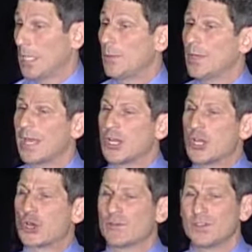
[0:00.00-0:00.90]
People get
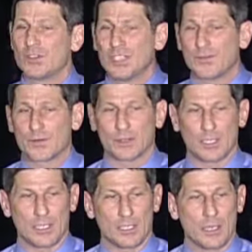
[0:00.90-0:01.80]
nervous
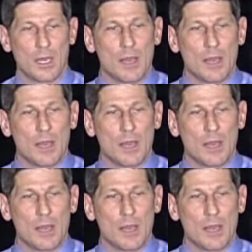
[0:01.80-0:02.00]
differently.